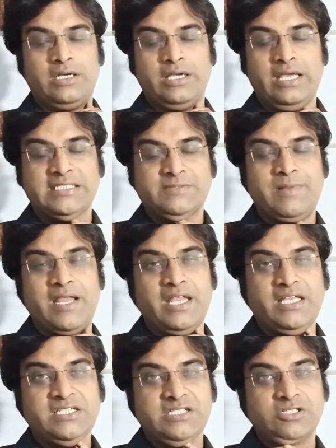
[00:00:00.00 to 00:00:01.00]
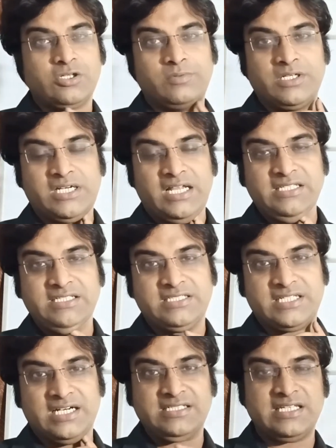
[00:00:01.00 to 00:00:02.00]
explanations of the
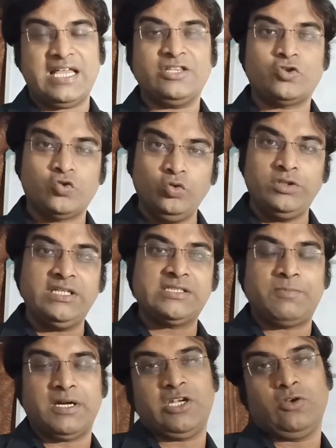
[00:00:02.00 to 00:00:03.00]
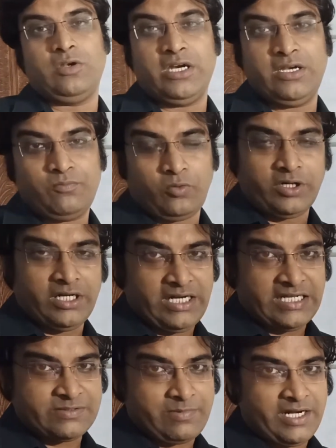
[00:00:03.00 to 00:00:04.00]
transistors, and through this particular important
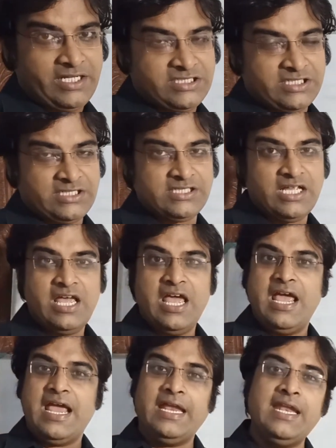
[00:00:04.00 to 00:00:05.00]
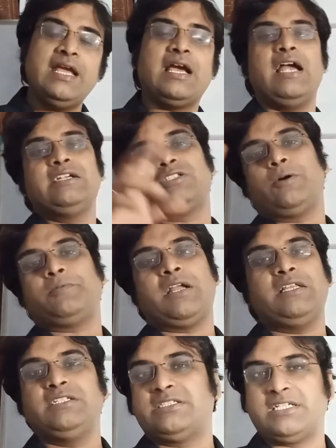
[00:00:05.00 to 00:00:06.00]
explanations, any kinds of
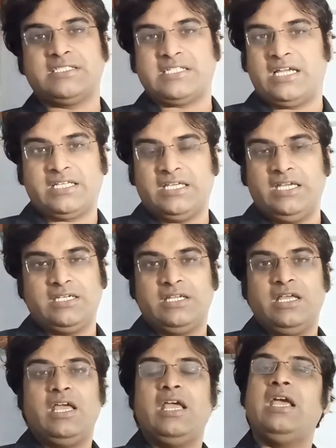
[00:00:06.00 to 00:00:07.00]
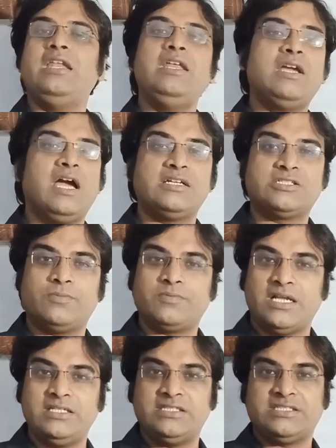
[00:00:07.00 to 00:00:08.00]
transistor circuit, any kinds of
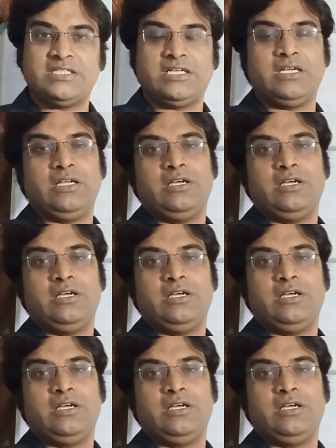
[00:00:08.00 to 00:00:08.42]
transistor